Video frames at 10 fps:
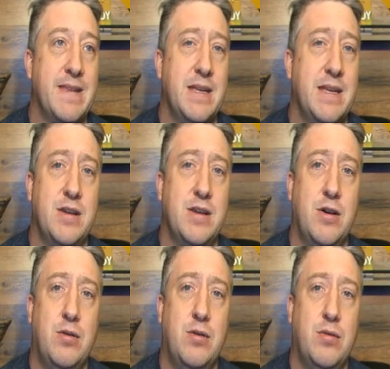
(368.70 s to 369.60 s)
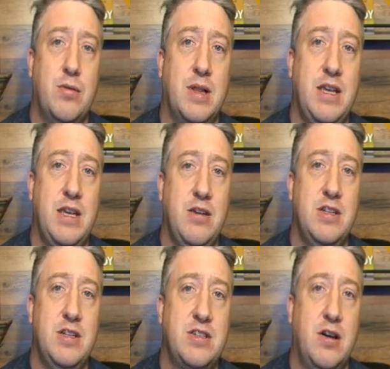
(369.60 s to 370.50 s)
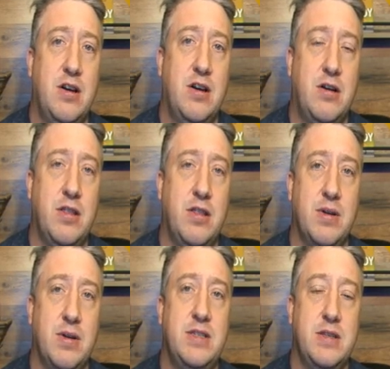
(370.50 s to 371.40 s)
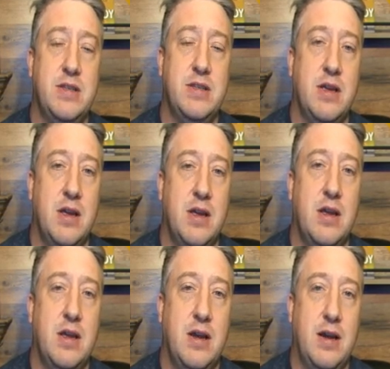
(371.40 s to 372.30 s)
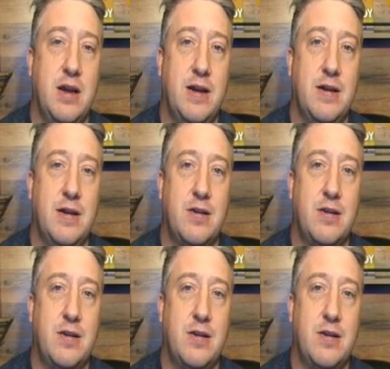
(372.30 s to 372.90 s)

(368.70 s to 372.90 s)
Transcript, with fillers: so like you just saw in the recent, uh,